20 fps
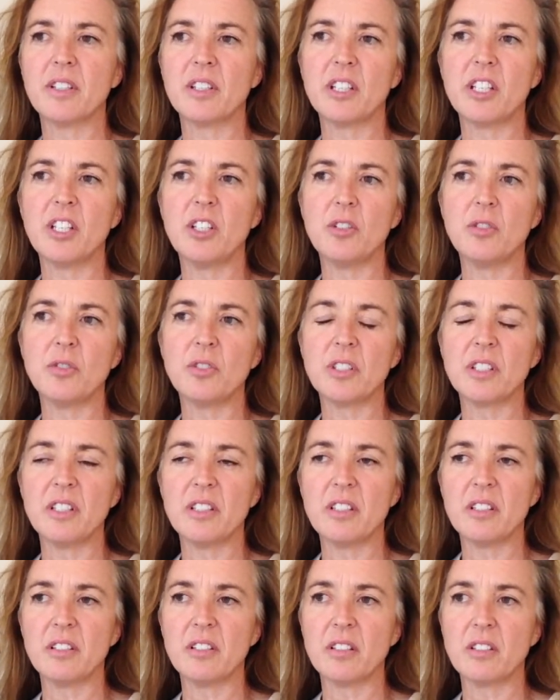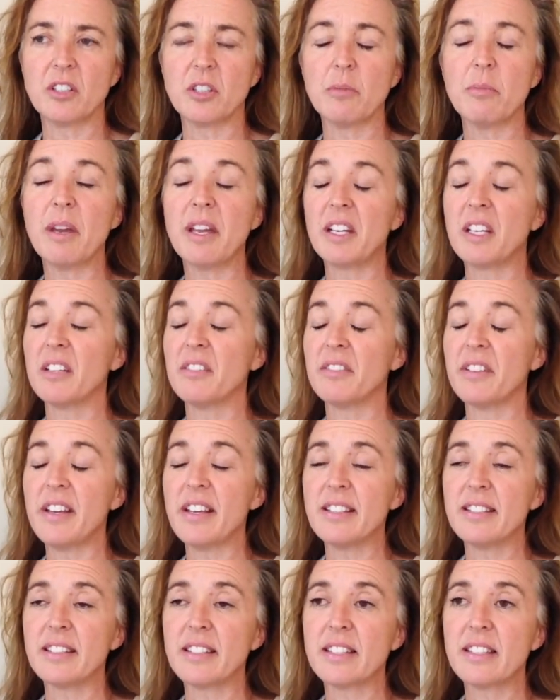acute traumatic
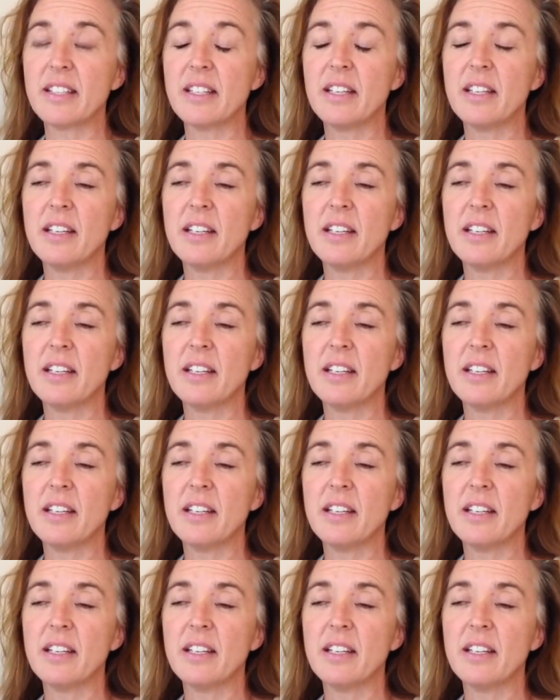events.